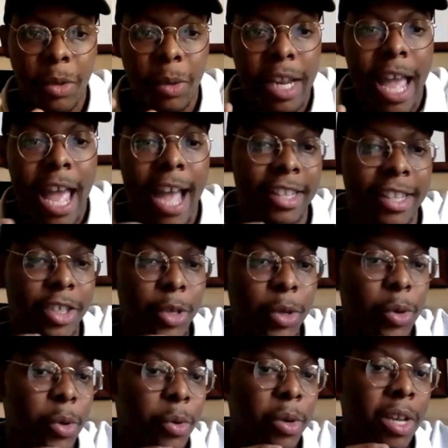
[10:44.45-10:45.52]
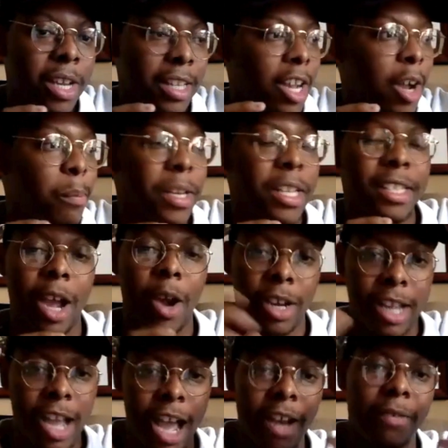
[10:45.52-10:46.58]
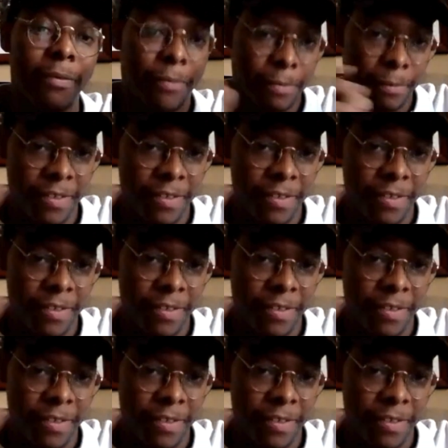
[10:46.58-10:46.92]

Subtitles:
we had two companies that were kind of